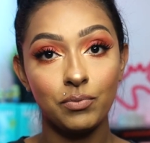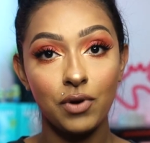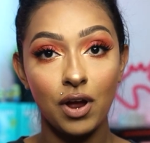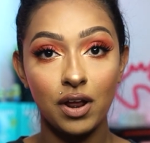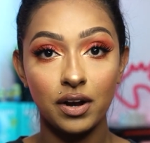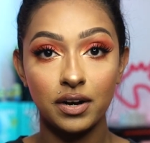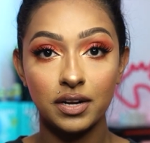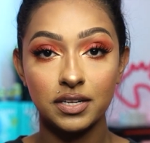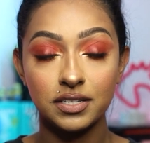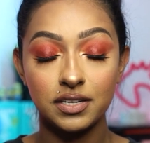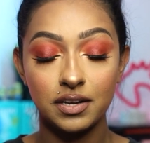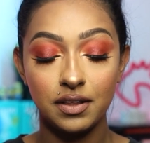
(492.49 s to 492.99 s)

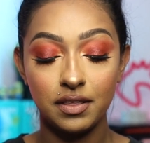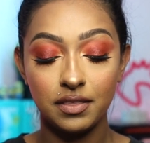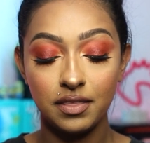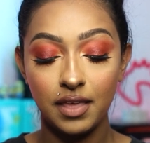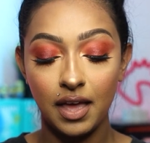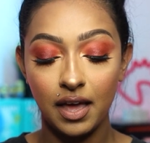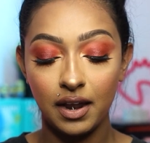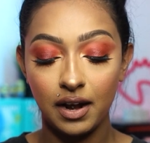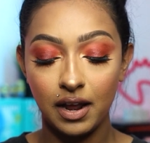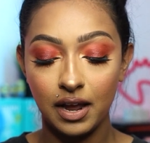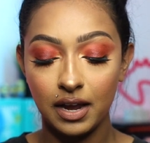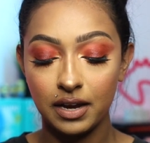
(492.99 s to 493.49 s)
product
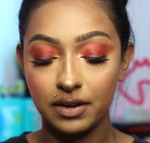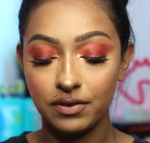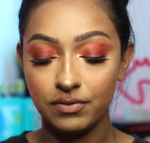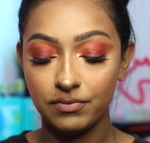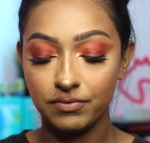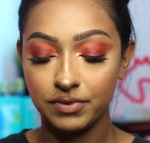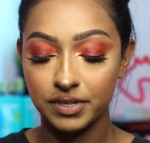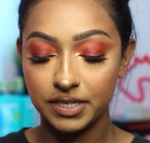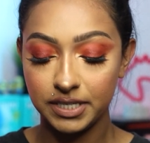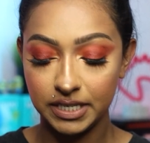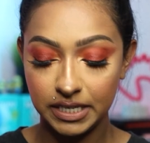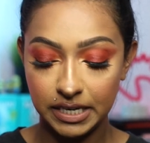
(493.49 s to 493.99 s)
that I
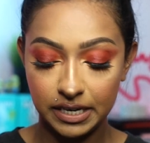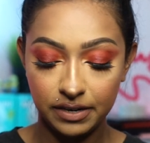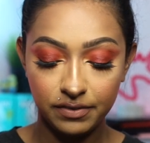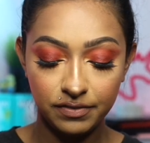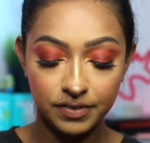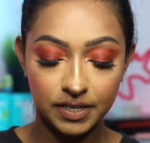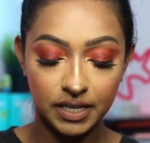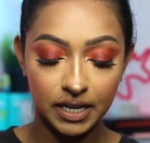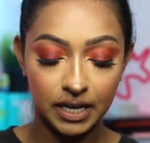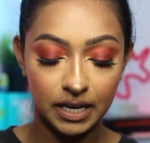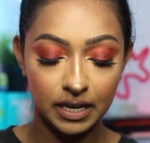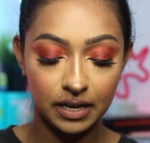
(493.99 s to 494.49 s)

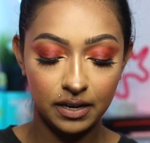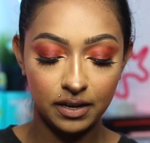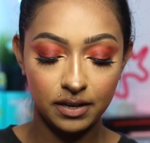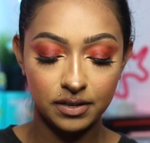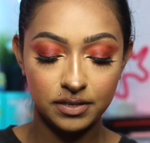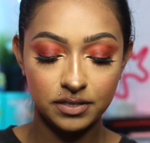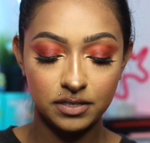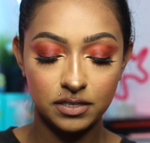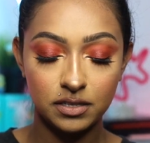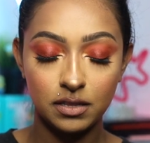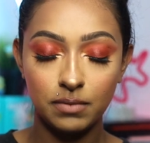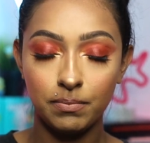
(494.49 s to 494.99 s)
received
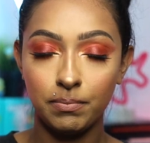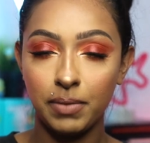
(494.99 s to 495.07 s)
is